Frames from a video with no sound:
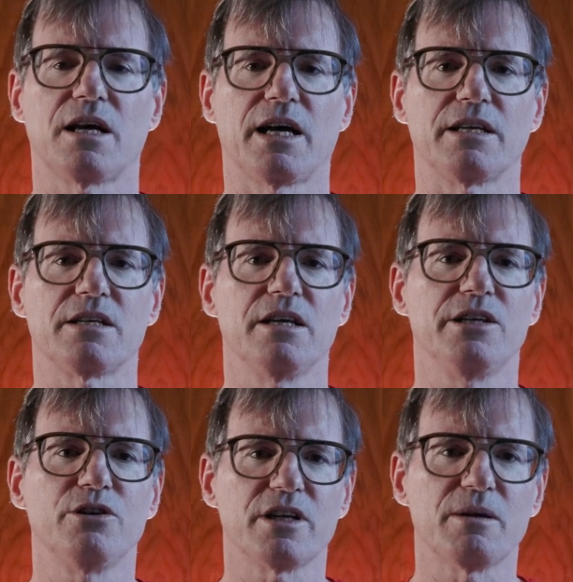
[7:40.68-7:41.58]
and
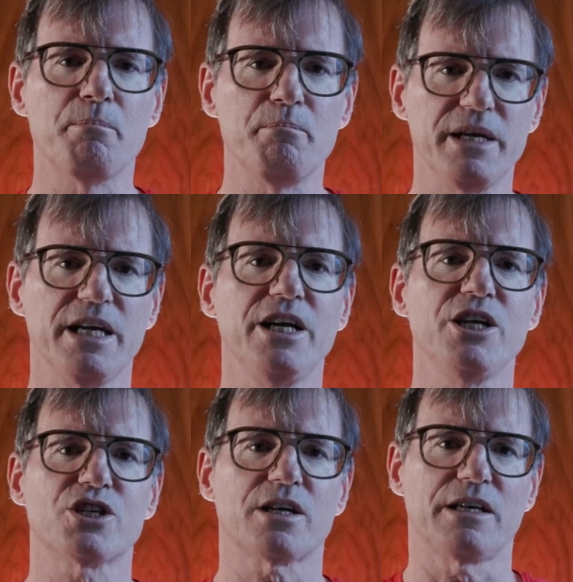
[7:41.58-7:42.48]
you can
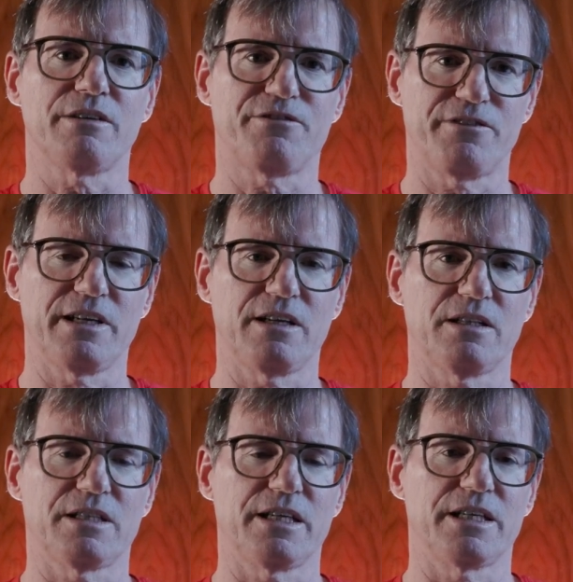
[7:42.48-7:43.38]
immediately
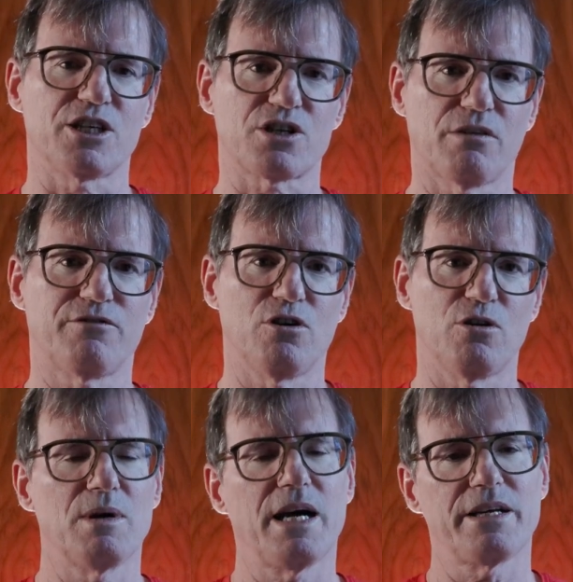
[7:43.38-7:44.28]
feel the additional
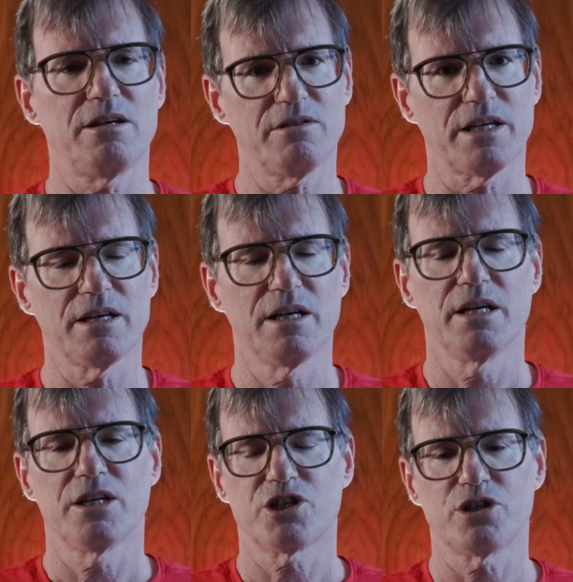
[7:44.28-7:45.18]
foam. I know that
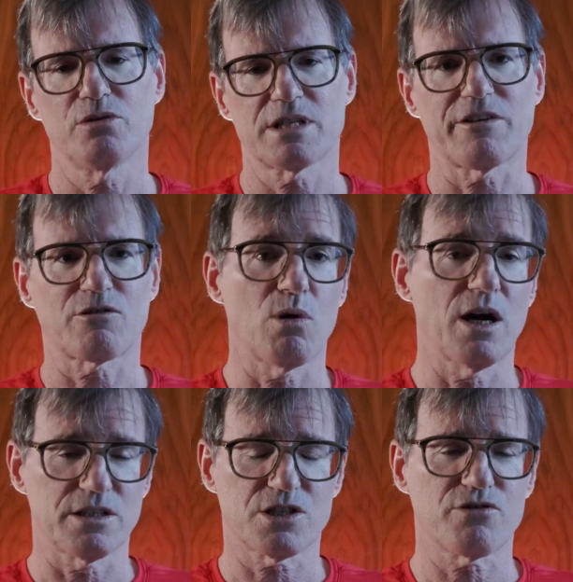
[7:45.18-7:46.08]
shoes after a
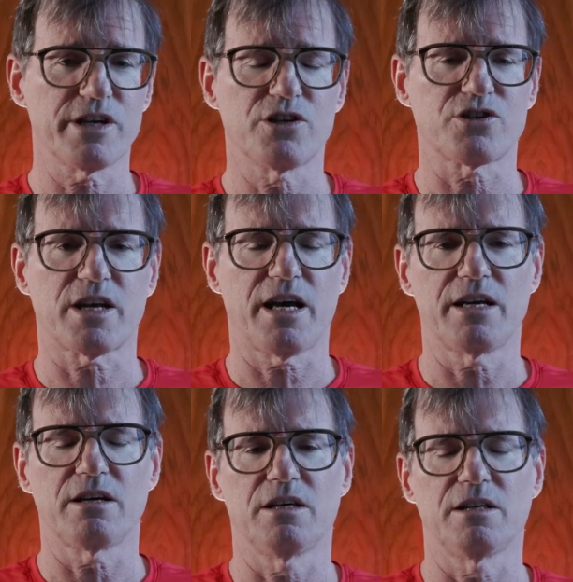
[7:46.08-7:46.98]
while, there's
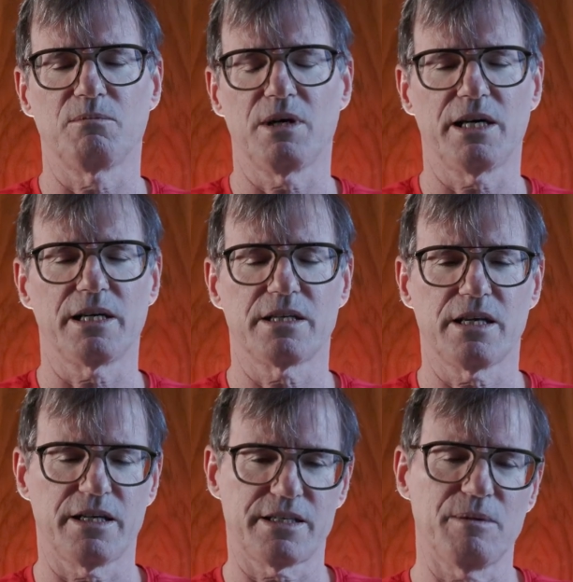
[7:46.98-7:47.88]
300k on my
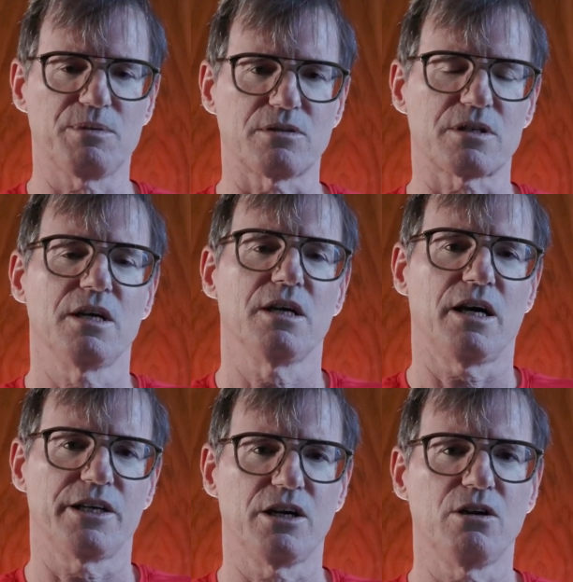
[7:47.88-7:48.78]
Tempos.
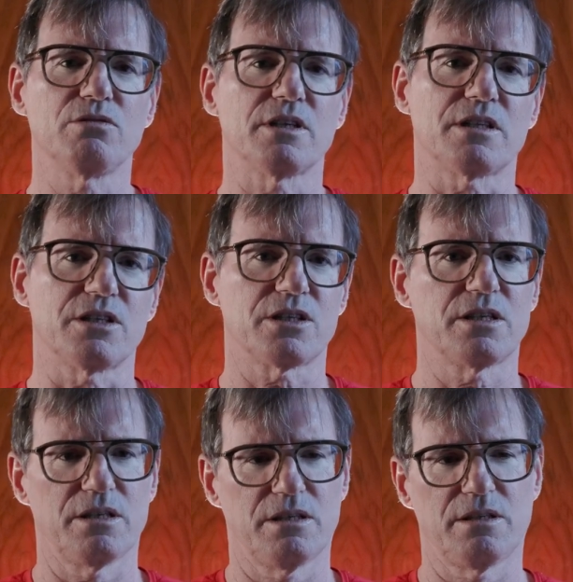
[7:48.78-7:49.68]
I know that
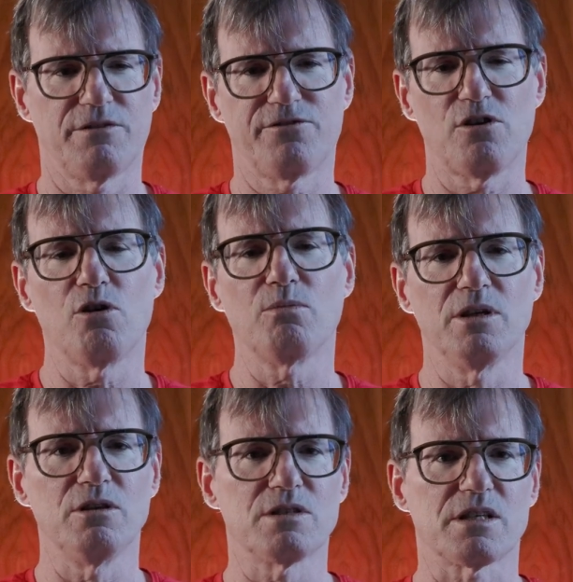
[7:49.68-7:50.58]
the foam
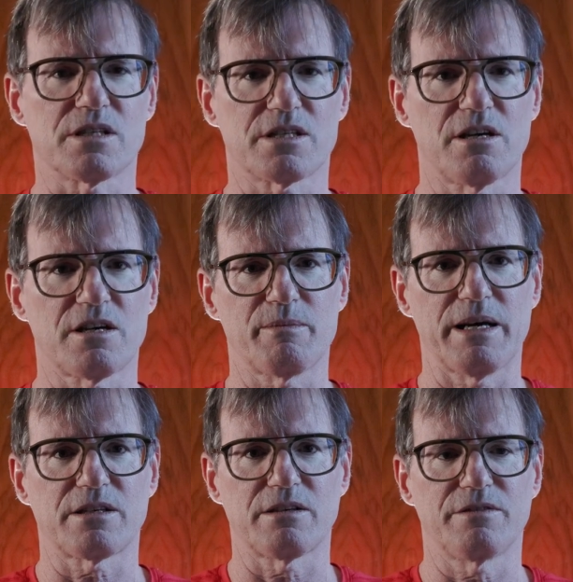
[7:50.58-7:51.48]
loses a certain
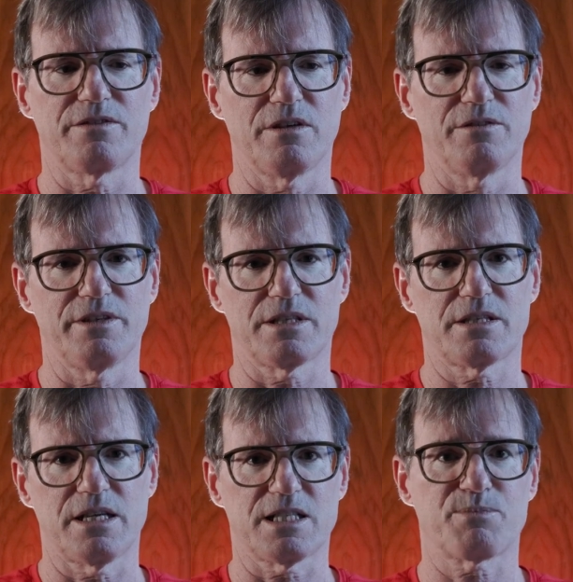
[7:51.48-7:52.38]
amount of
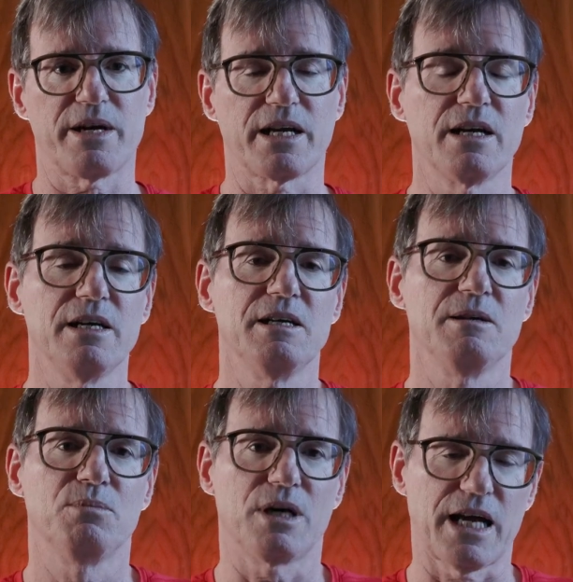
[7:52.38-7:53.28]
its spring,
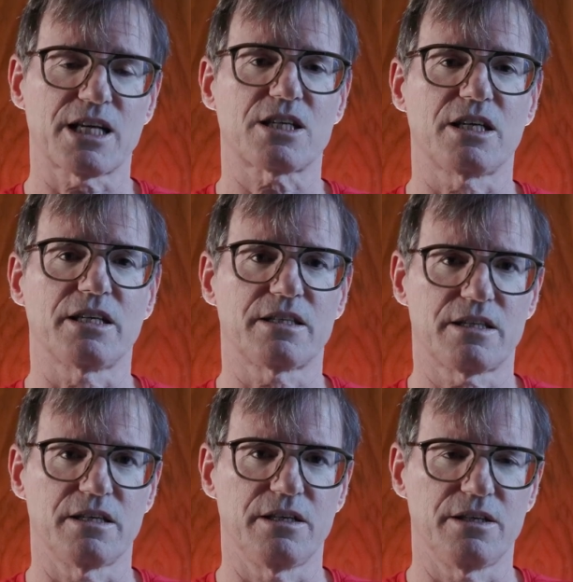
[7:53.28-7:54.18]
but actually
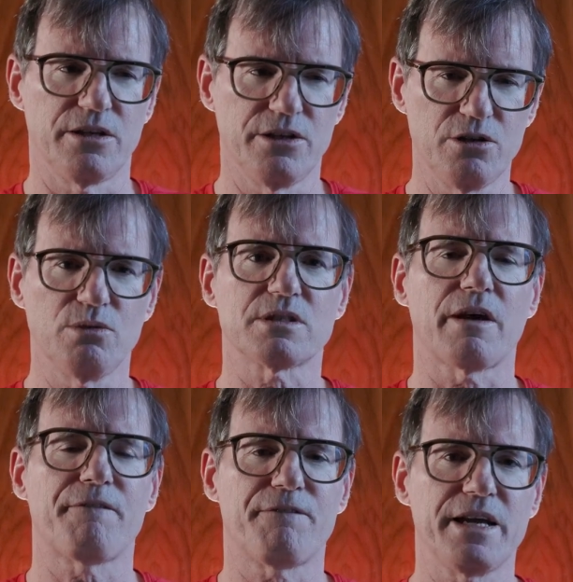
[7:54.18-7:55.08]
the new ones
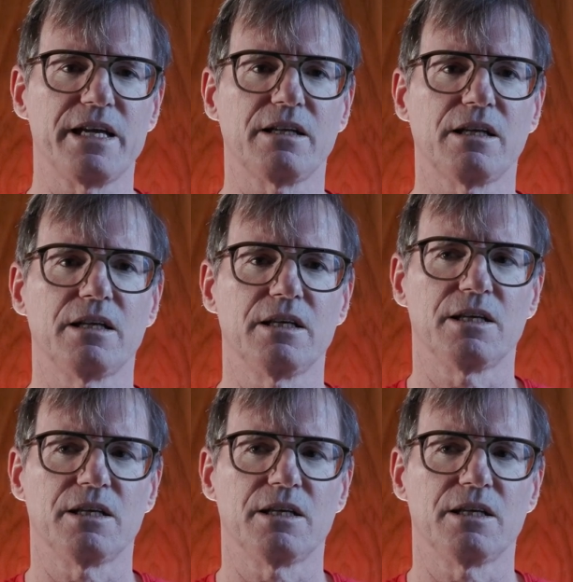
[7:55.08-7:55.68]
you